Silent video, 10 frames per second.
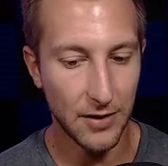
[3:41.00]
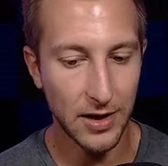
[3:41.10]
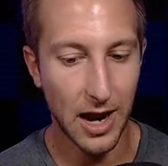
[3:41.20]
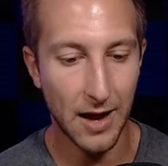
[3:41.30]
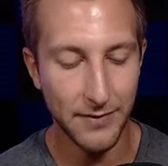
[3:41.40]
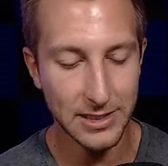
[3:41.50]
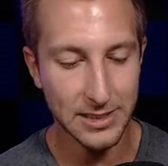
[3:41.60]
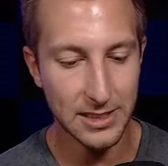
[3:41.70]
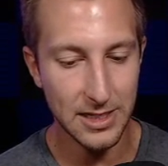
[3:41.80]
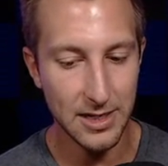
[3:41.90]

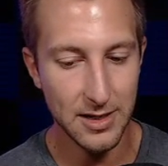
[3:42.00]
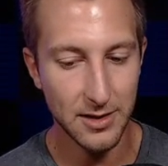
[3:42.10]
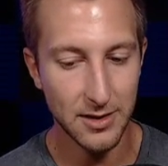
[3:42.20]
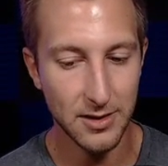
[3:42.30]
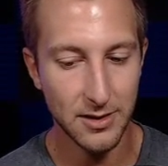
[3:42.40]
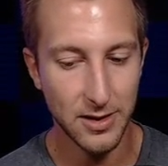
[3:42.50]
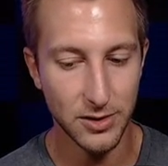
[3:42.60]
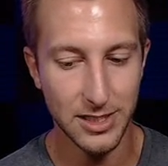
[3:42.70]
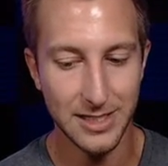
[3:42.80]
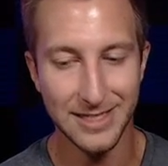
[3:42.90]
obviously there is
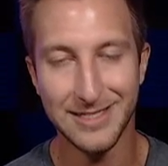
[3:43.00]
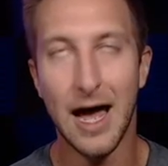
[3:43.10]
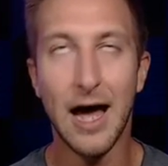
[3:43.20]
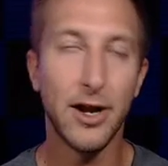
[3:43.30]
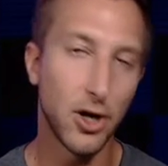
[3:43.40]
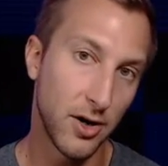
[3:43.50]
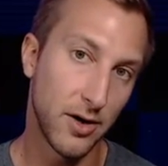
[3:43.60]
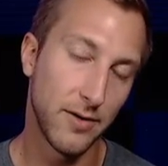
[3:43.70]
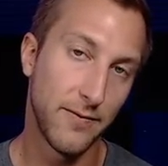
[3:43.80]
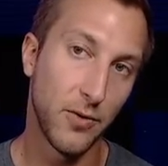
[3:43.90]
a desire
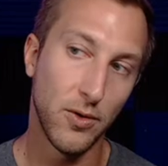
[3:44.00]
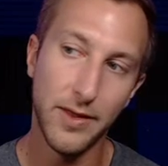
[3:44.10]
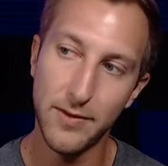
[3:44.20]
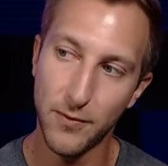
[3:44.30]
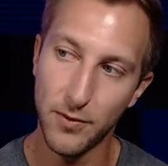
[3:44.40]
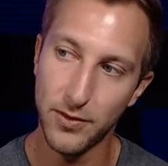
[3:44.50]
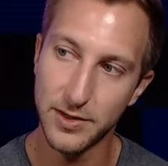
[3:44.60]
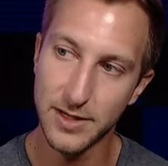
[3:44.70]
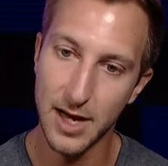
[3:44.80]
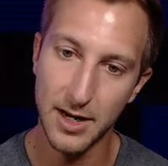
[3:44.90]
for this
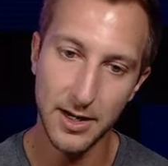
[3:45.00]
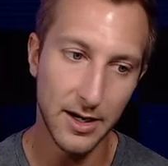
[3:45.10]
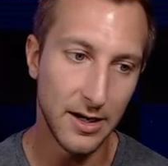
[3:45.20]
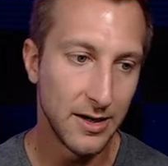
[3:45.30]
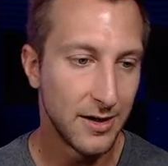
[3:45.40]
kind of